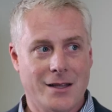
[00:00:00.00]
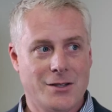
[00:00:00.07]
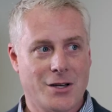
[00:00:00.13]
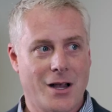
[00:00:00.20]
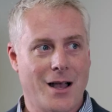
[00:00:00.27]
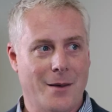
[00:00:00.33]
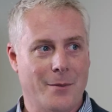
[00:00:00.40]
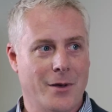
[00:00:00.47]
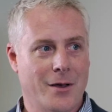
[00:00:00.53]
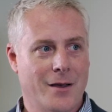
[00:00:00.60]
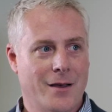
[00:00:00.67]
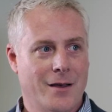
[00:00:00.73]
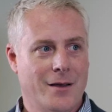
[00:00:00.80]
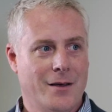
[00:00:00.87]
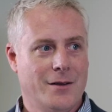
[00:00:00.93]
the job?
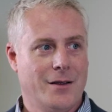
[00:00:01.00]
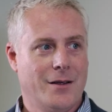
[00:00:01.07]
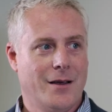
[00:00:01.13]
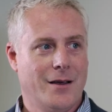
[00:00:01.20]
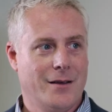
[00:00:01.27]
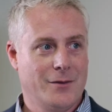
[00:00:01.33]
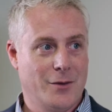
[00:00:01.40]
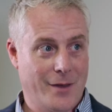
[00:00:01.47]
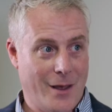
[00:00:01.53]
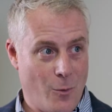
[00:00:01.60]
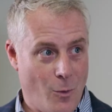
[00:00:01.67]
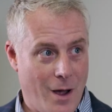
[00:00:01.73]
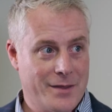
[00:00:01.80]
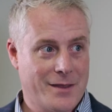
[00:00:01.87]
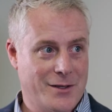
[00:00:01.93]
Do they
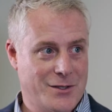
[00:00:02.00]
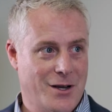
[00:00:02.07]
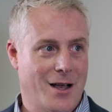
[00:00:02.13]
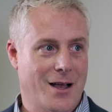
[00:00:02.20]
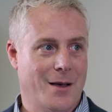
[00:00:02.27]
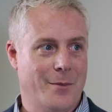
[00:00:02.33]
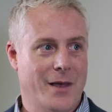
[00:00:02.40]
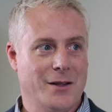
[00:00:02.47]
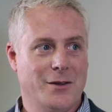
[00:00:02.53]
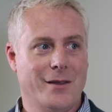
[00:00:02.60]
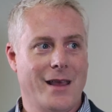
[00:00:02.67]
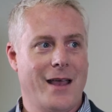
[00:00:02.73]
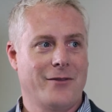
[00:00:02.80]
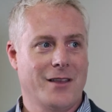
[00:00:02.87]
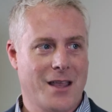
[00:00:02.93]
want the job? And do
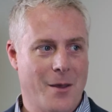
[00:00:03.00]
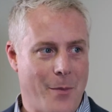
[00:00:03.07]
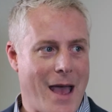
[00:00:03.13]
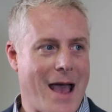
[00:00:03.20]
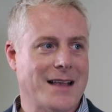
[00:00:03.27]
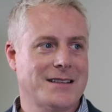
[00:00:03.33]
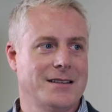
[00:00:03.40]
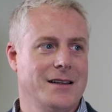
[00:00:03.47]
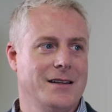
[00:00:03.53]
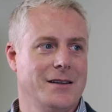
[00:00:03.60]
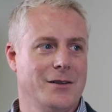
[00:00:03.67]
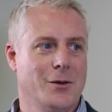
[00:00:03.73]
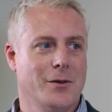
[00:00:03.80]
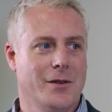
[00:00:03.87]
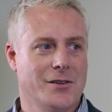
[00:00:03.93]
they have the capacity
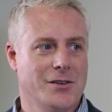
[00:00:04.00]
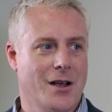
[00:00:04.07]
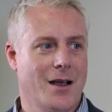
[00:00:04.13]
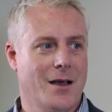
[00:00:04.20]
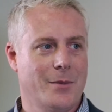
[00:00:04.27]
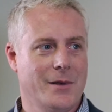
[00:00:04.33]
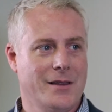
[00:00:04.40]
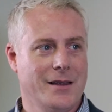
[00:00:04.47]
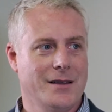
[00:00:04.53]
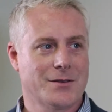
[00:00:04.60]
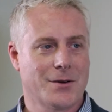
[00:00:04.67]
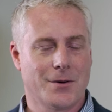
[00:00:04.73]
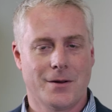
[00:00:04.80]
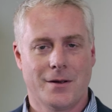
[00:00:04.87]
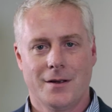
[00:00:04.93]
to do the job? And these
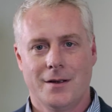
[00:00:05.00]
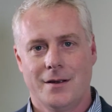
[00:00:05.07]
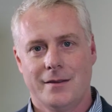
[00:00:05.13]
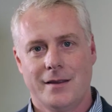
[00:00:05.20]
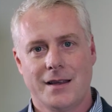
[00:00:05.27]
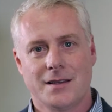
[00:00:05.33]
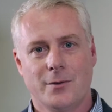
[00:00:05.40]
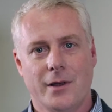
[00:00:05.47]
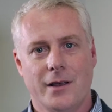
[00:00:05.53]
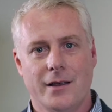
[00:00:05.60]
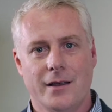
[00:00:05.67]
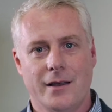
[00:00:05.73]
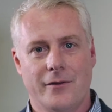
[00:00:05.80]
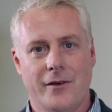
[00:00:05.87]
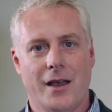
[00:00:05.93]
are things we
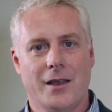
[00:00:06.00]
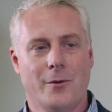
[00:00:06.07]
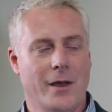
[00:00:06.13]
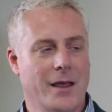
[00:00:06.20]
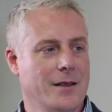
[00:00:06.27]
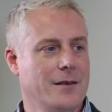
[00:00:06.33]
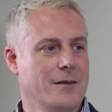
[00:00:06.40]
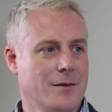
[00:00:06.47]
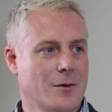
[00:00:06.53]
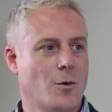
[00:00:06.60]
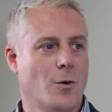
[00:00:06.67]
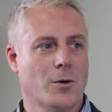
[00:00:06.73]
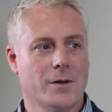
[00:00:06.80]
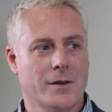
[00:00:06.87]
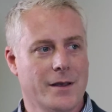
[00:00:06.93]
evaluate
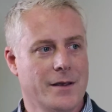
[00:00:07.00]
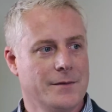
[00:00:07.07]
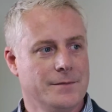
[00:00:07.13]
quarterly.